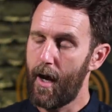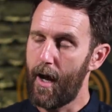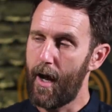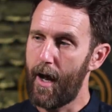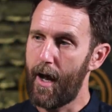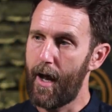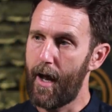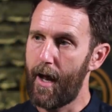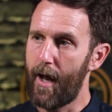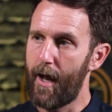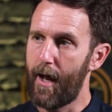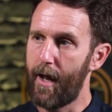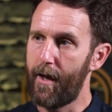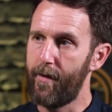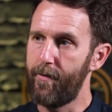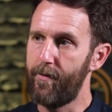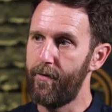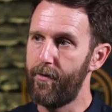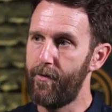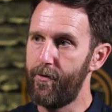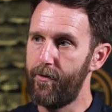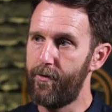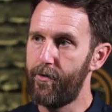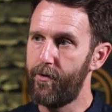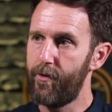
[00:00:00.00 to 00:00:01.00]

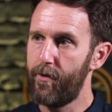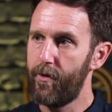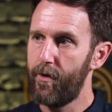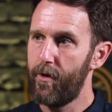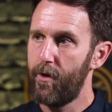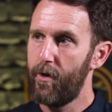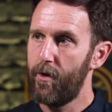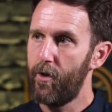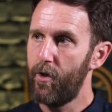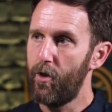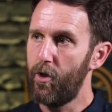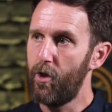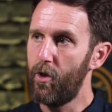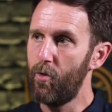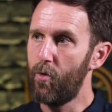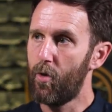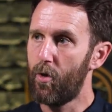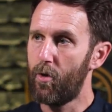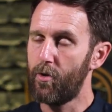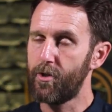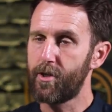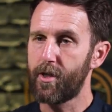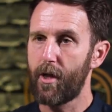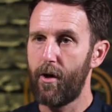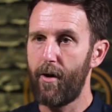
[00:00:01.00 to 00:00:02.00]
and you
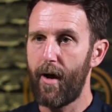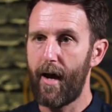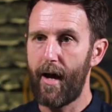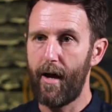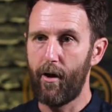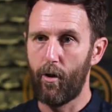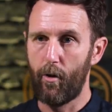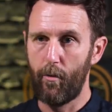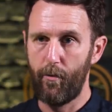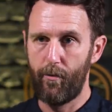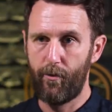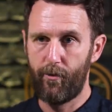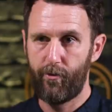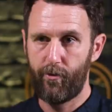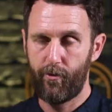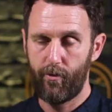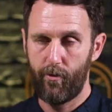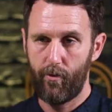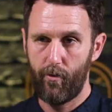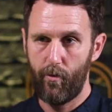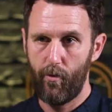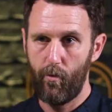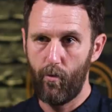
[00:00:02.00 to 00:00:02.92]
also helped